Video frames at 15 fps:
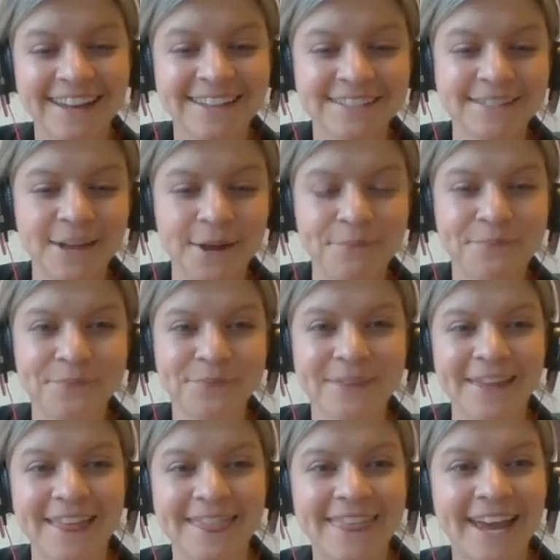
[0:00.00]
So
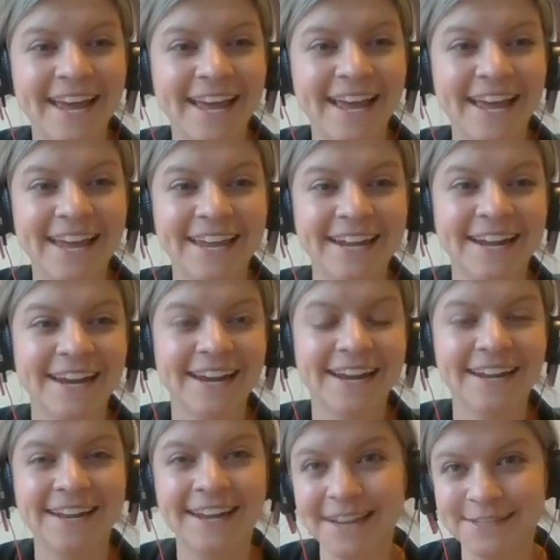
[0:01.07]
the
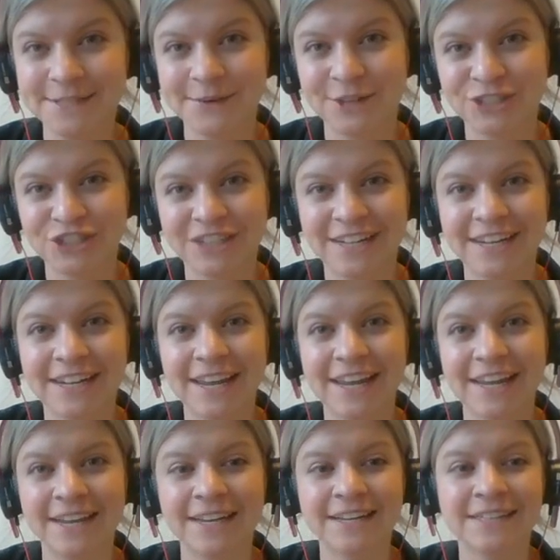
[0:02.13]
next question
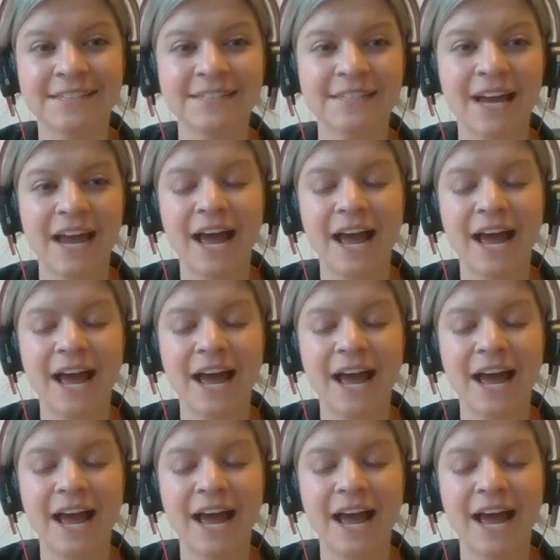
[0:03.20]
is,